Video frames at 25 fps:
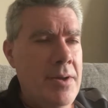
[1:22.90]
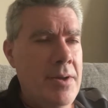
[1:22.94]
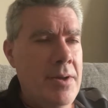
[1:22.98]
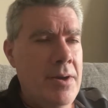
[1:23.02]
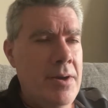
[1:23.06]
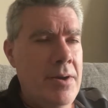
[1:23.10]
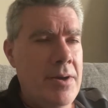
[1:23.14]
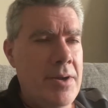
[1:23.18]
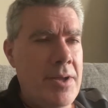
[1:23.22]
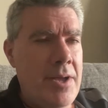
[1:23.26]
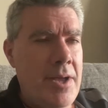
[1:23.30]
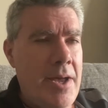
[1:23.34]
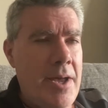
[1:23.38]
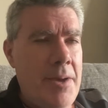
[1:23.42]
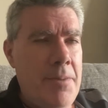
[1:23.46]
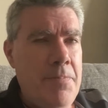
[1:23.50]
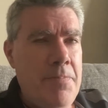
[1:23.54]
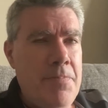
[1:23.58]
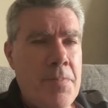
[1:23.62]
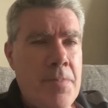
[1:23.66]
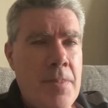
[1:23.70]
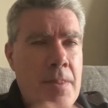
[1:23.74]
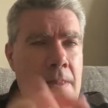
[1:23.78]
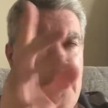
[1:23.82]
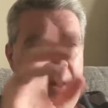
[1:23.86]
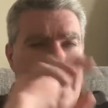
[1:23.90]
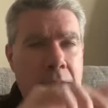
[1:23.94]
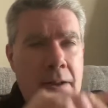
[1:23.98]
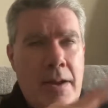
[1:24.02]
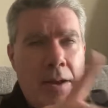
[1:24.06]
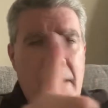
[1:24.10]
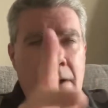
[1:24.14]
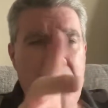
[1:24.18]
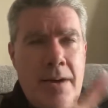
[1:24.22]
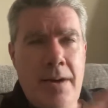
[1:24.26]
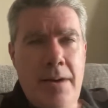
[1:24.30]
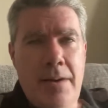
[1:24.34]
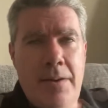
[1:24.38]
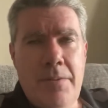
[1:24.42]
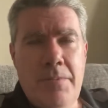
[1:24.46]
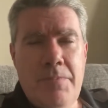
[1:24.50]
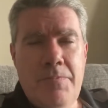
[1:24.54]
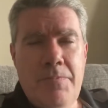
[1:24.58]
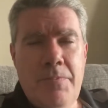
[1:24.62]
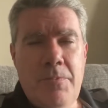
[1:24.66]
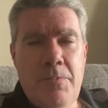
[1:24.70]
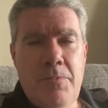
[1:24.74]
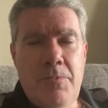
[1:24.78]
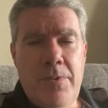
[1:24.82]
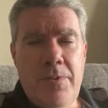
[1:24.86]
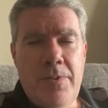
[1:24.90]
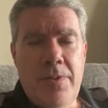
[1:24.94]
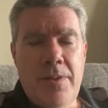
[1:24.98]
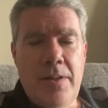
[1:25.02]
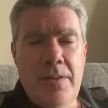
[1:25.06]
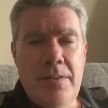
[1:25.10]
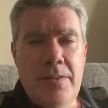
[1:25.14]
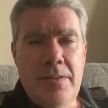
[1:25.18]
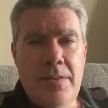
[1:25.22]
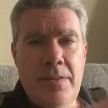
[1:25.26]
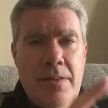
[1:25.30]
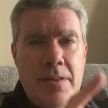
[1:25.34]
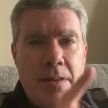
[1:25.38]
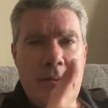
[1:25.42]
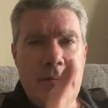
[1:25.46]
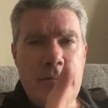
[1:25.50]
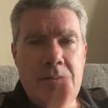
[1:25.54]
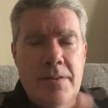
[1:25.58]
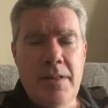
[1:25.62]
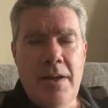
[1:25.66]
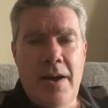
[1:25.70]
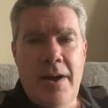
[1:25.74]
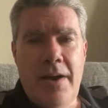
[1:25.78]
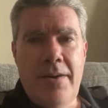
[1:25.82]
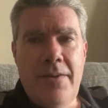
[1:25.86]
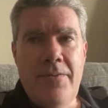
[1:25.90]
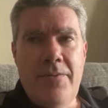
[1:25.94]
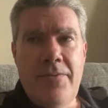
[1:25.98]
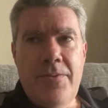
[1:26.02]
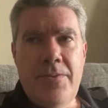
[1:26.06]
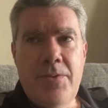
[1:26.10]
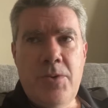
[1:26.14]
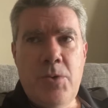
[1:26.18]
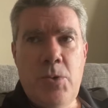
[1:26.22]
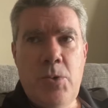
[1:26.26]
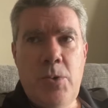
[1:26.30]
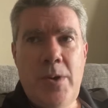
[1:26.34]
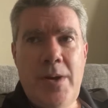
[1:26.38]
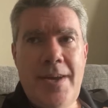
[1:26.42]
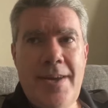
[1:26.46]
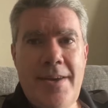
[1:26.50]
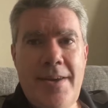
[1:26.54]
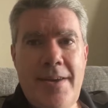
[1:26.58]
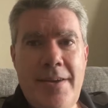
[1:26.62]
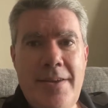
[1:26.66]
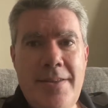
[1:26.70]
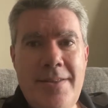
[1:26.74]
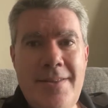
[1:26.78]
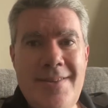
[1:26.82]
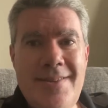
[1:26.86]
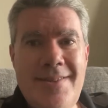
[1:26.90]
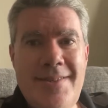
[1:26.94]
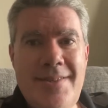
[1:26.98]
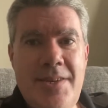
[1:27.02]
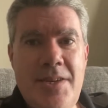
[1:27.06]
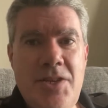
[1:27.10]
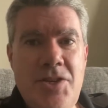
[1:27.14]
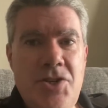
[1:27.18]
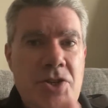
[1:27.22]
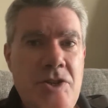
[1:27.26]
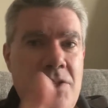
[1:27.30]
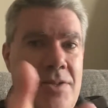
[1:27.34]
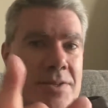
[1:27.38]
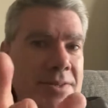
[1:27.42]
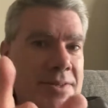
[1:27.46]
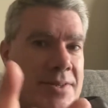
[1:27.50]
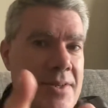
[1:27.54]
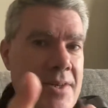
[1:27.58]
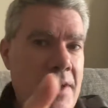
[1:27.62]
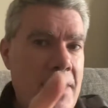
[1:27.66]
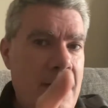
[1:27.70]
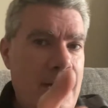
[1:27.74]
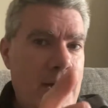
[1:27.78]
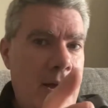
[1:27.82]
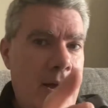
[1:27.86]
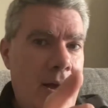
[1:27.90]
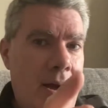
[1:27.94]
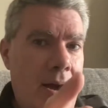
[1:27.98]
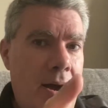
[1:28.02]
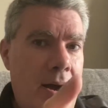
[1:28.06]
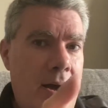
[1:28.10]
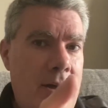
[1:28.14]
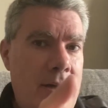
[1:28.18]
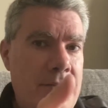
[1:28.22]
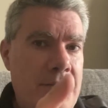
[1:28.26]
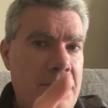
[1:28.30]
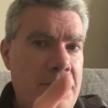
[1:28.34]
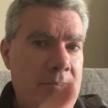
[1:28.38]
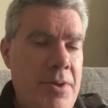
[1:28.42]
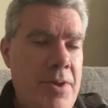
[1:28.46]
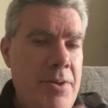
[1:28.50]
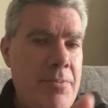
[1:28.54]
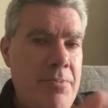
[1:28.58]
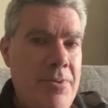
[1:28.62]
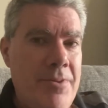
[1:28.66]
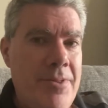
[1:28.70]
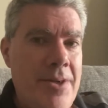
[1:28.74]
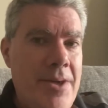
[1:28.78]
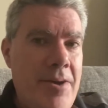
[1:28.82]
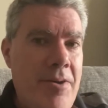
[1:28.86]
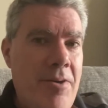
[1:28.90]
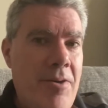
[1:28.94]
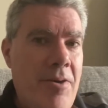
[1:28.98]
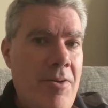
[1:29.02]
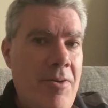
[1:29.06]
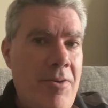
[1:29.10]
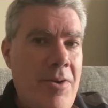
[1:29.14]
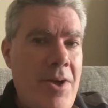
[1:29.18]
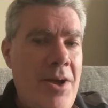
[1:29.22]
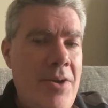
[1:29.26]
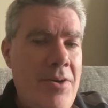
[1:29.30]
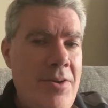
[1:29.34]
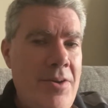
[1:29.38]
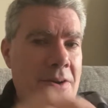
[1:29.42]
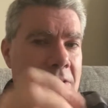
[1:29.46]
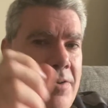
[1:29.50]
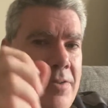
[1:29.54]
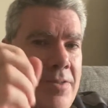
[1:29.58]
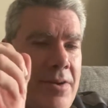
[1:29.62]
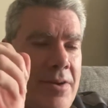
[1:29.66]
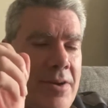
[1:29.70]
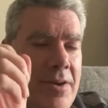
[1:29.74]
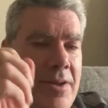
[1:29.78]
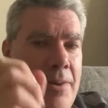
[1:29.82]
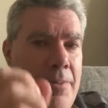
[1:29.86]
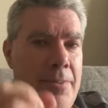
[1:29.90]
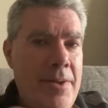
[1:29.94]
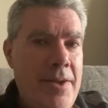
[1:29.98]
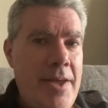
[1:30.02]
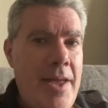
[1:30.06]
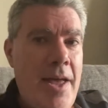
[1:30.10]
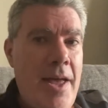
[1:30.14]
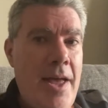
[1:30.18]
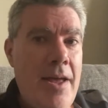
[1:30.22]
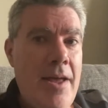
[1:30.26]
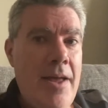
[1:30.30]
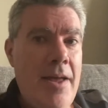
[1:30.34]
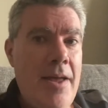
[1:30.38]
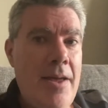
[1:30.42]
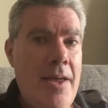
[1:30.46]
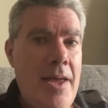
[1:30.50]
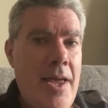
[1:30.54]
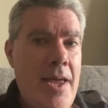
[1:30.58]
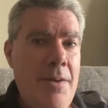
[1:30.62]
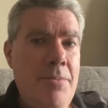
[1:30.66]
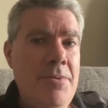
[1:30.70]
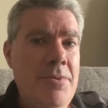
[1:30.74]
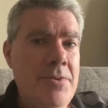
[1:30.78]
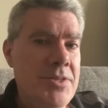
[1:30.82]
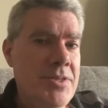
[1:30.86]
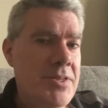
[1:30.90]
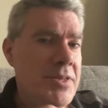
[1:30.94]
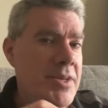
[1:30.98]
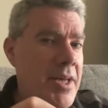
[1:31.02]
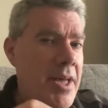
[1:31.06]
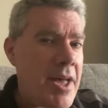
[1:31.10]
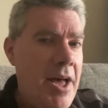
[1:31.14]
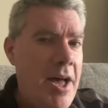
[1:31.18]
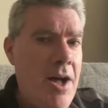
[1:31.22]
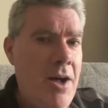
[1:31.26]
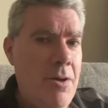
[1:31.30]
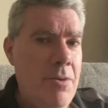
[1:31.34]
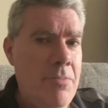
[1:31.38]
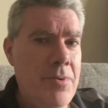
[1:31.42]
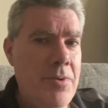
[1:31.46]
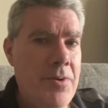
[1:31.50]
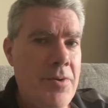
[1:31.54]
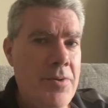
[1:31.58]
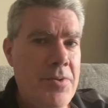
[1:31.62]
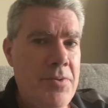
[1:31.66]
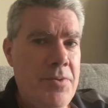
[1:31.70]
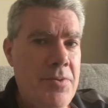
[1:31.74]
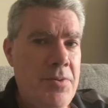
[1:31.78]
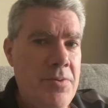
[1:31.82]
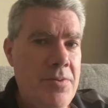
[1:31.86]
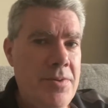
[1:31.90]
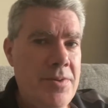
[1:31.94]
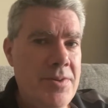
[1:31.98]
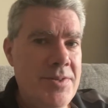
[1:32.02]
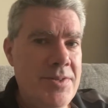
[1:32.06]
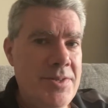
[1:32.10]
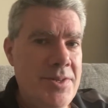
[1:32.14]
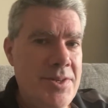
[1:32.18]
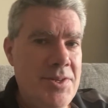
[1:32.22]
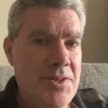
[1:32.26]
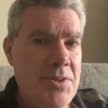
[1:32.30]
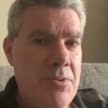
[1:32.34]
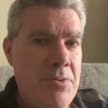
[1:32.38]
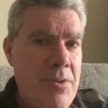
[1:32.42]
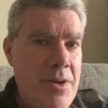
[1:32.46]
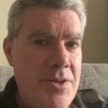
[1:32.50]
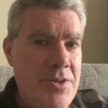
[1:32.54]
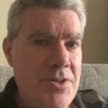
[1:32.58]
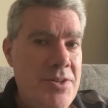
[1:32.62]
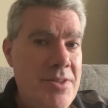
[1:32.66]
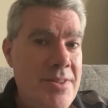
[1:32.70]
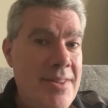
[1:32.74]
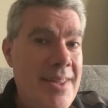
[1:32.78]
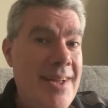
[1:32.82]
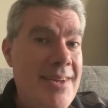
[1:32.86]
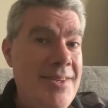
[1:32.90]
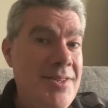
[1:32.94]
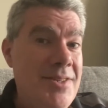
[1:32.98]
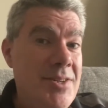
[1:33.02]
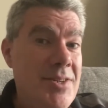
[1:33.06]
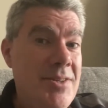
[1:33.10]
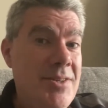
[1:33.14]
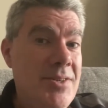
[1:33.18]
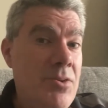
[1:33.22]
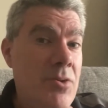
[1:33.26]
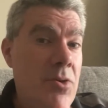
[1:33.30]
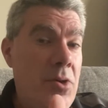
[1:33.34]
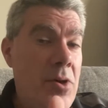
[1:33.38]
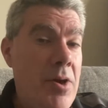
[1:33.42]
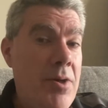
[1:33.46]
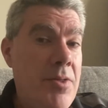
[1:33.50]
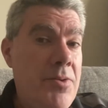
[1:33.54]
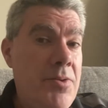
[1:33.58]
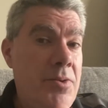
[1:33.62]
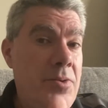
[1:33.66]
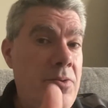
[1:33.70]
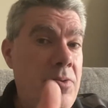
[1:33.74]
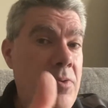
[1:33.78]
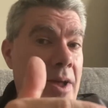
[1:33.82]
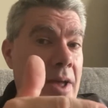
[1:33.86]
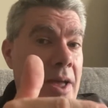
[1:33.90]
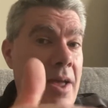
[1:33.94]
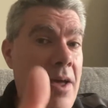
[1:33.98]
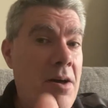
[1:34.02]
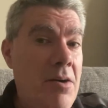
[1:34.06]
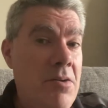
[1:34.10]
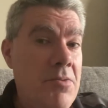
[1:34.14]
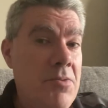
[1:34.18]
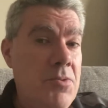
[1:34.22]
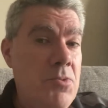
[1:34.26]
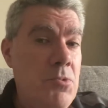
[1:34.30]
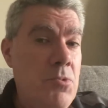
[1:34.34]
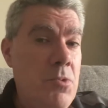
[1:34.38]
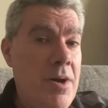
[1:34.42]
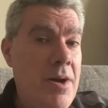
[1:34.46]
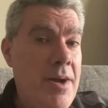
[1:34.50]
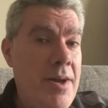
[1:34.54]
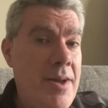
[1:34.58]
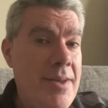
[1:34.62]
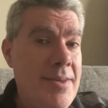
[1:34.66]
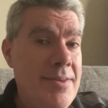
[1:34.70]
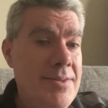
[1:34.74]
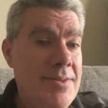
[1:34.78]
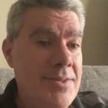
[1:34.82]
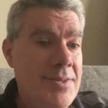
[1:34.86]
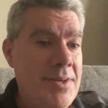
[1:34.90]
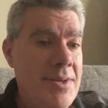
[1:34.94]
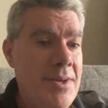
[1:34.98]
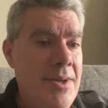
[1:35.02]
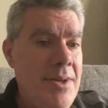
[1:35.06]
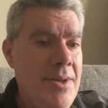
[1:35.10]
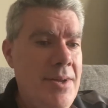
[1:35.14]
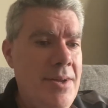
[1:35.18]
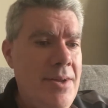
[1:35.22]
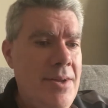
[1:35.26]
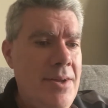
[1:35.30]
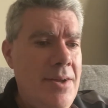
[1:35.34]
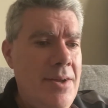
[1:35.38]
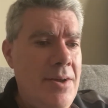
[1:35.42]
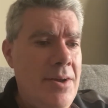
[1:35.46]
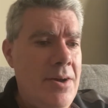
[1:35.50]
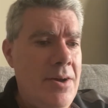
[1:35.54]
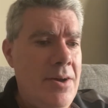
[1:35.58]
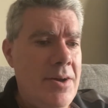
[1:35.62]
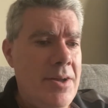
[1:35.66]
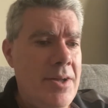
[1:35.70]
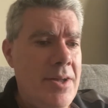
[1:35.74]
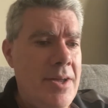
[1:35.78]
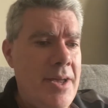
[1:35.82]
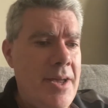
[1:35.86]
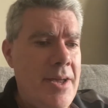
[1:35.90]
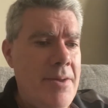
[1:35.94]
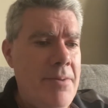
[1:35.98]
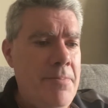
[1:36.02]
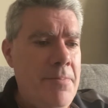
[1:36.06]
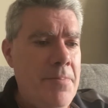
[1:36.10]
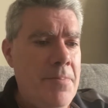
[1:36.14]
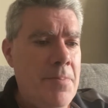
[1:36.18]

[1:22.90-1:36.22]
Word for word: Okay. Uh, with a, a, lot of quick decisions on the people that are around her. They're going to be able to help her through this situation that she's going through health-wise, okay?